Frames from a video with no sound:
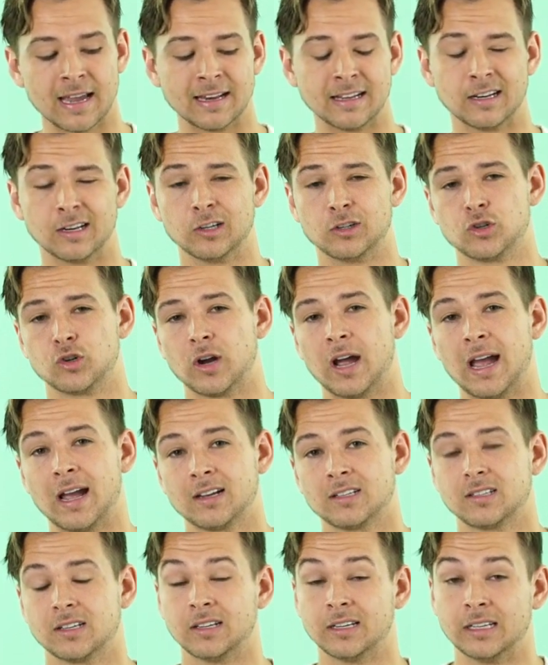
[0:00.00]
and it
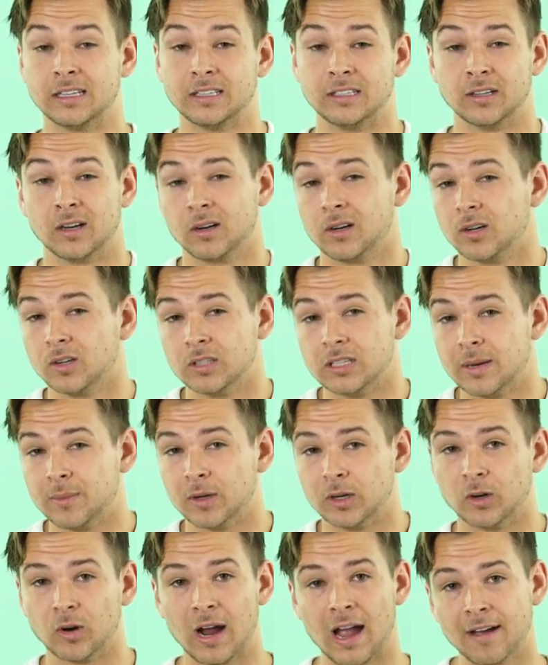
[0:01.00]
attracts a younger
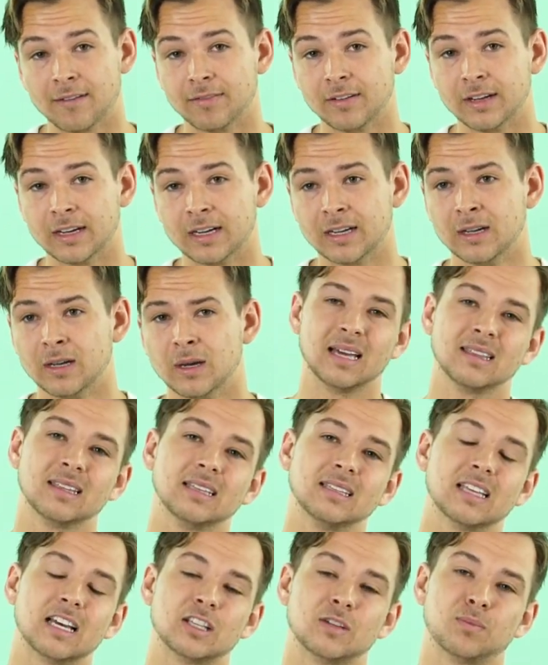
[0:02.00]
demographic. I
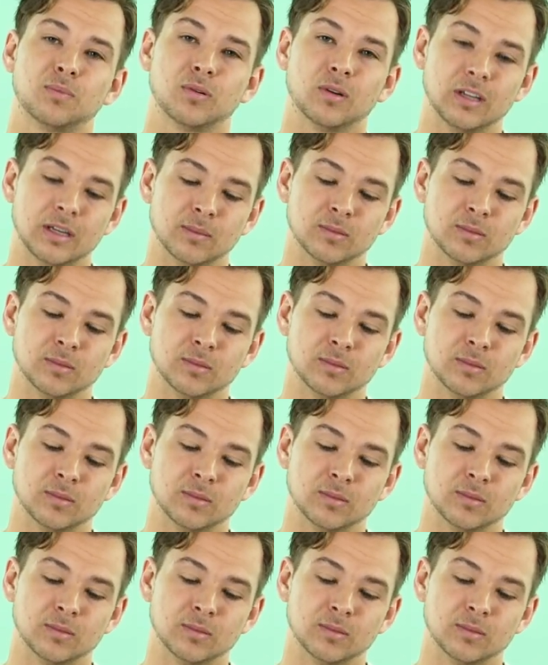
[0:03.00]
think that's pretty